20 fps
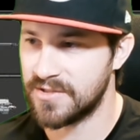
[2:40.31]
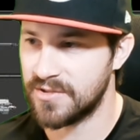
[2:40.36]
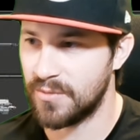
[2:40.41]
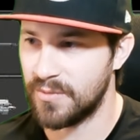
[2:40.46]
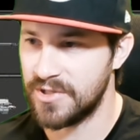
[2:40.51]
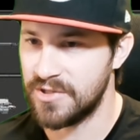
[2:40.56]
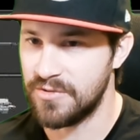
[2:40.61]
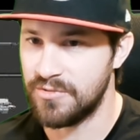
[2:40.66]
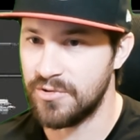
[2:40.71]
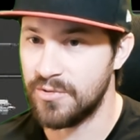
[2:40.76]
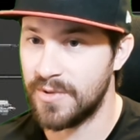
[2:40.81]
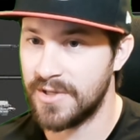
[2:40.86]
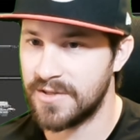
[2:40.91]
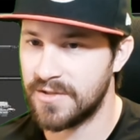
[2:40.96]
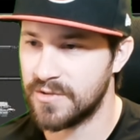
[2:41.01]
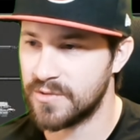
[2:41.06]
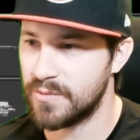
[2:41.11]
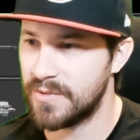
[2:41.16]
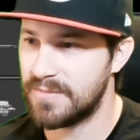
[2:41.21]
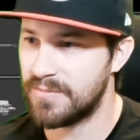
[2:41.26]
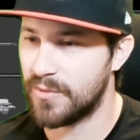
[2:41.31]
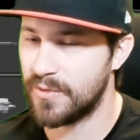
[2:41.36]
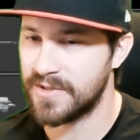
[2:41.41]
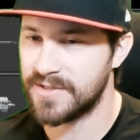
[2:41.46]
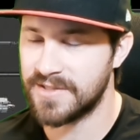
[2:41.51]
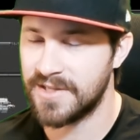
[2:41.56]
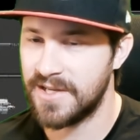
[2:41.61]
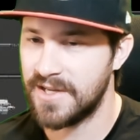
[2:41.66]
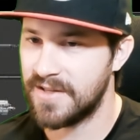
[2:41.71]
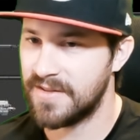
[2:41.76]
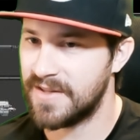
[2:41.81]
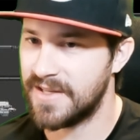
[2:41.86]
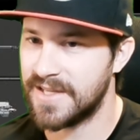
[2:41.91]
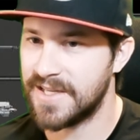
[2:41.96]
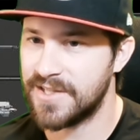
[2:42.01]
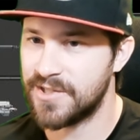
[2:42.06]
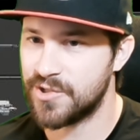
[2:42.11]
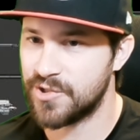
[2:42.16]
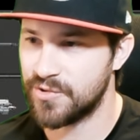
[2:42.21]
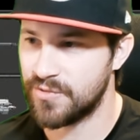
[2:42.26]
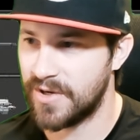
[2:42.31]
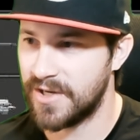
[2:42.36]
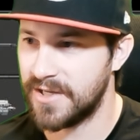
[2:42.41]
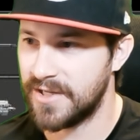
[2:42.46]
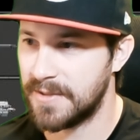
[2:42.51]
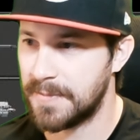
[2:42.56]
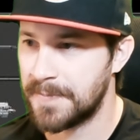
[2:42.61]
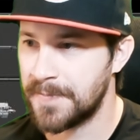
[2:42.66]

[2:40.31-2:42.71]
So when you do hit those weak points, they get shredded.